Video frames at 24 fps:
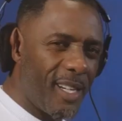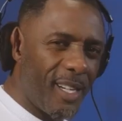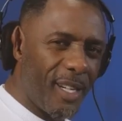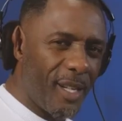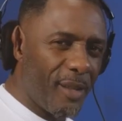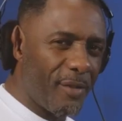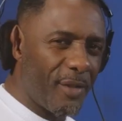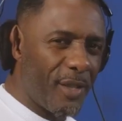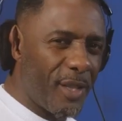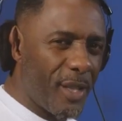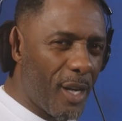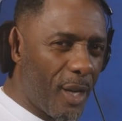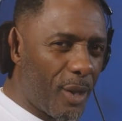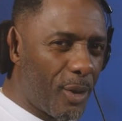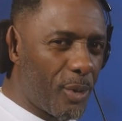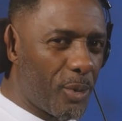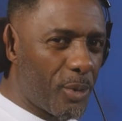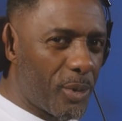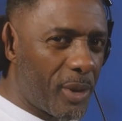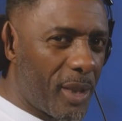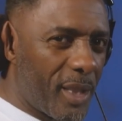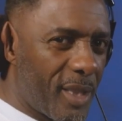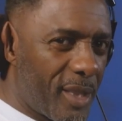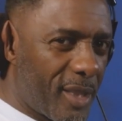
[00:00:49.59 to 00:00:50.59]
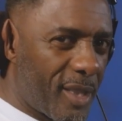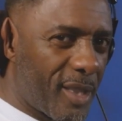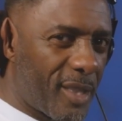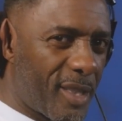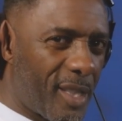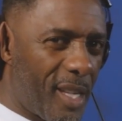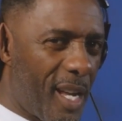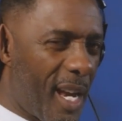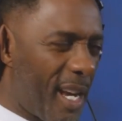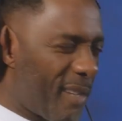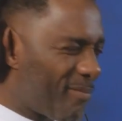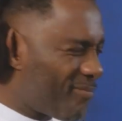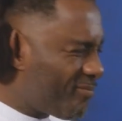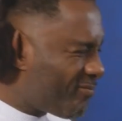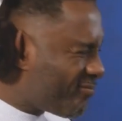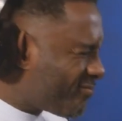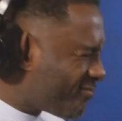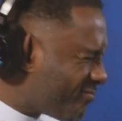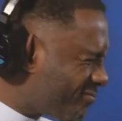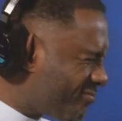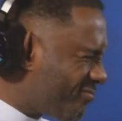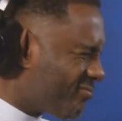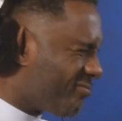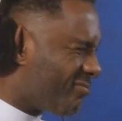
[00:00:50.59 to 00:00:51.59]
I love Knuckles. He's just like,
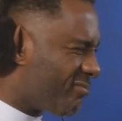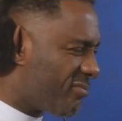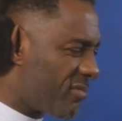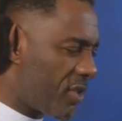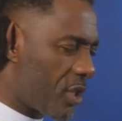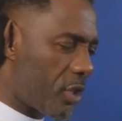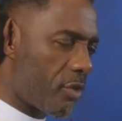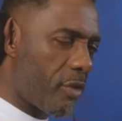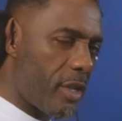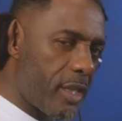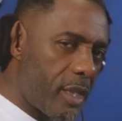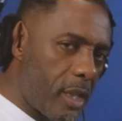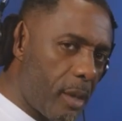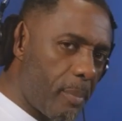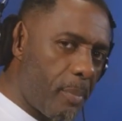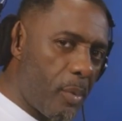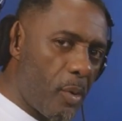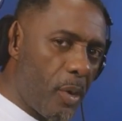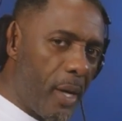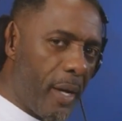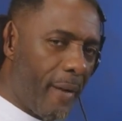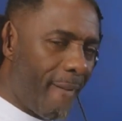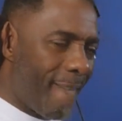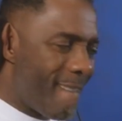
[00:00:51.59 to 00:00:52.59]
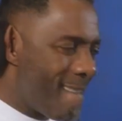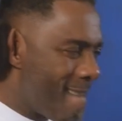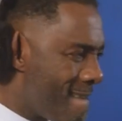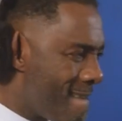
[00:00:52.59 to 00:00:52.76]
straight to the point.